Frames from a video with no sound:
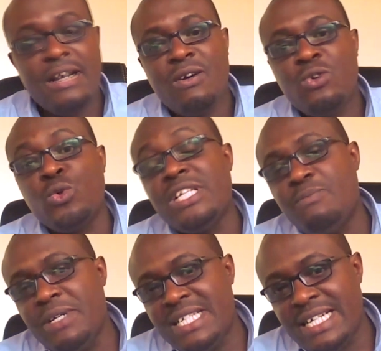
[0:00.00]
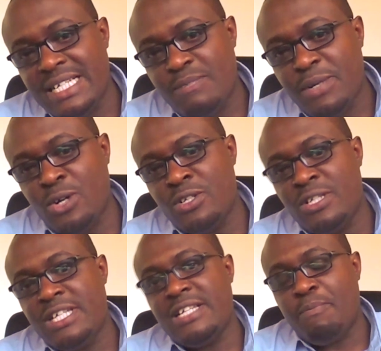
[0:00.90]
to his business, because you
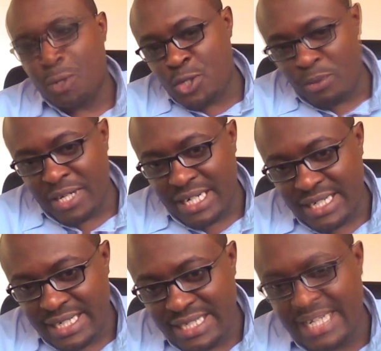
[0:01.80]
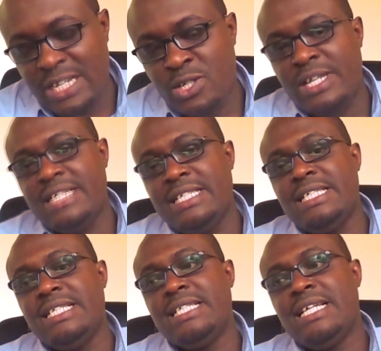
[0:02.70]
see, he's a posho mill. He's
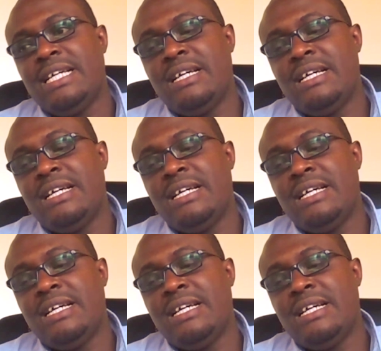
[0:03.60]
actually